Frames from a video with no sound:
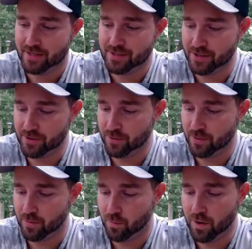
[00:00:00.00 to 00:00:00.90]
So
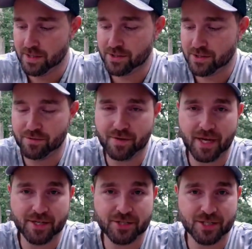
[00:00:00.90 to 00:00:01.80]
one
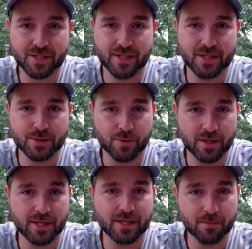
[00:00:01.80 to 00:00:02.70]
certification is
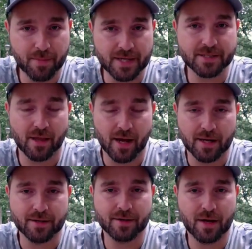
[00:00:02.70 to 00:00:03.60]
really the
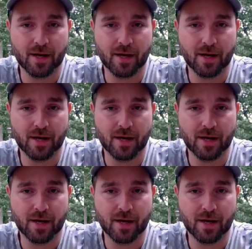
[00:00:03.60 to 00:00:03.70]
baseline.